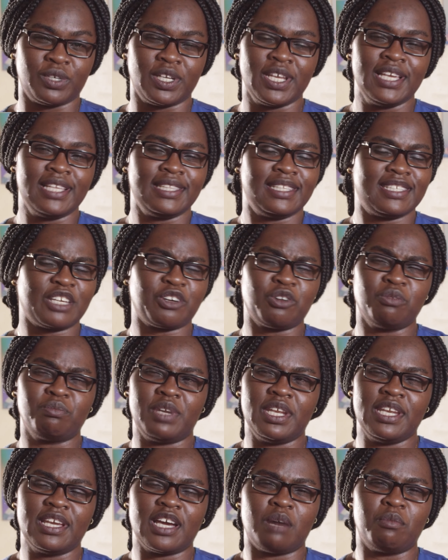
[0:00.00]
they start
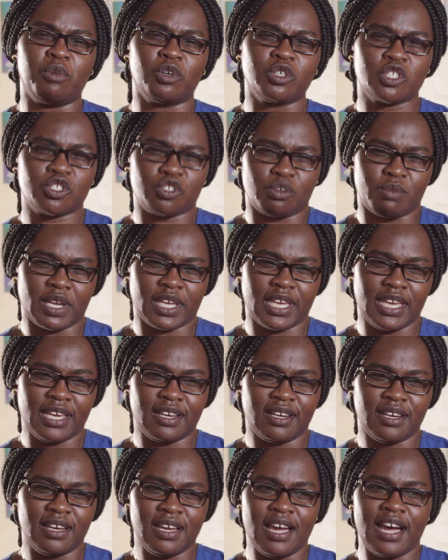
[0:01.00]
complaining about stomachache.